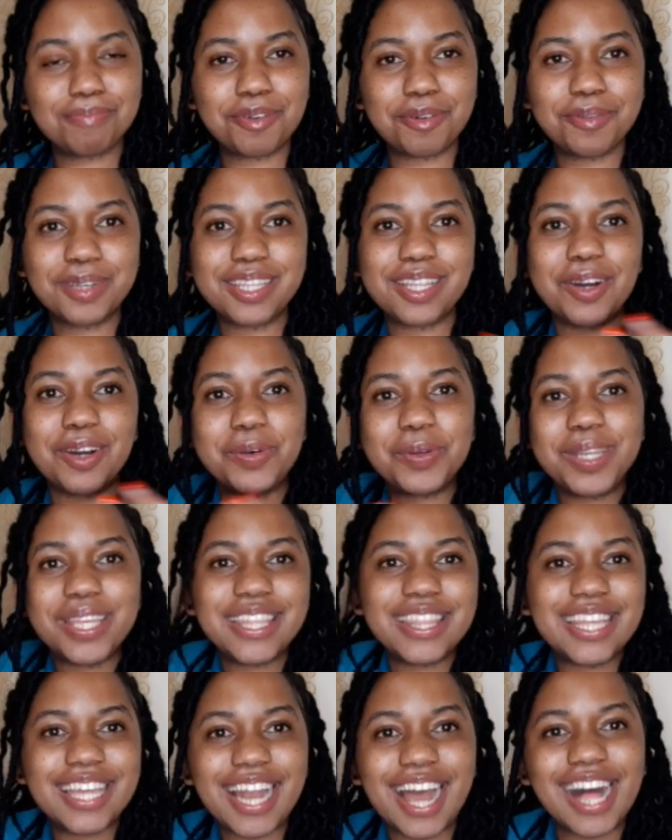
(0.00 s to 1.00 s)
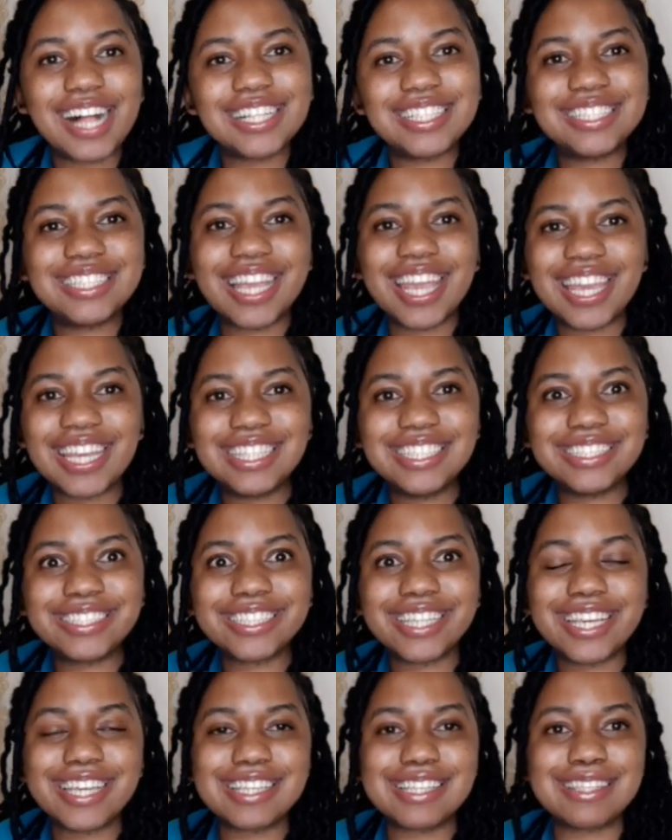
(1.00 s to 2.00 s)
Probably the only thing I'll change
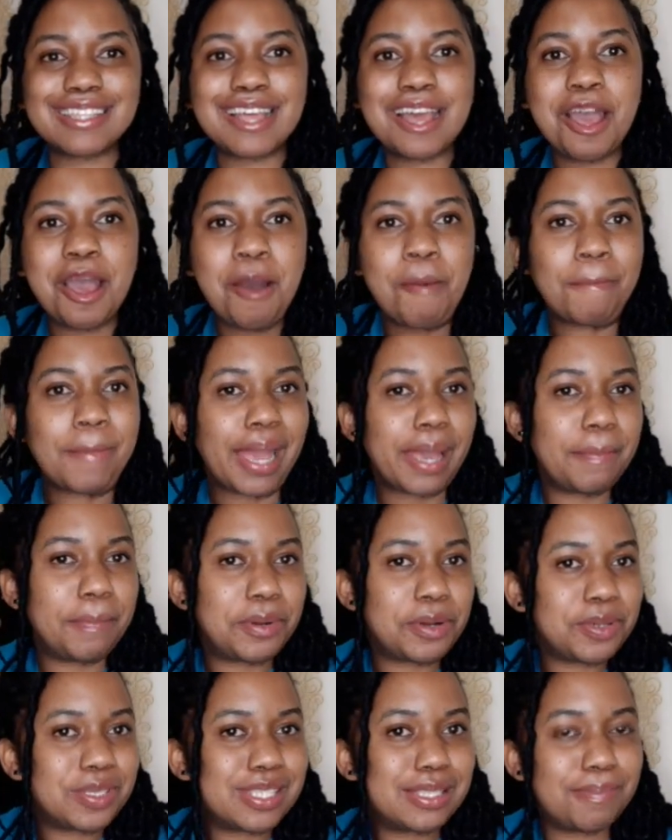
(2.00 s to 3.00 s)
is my books,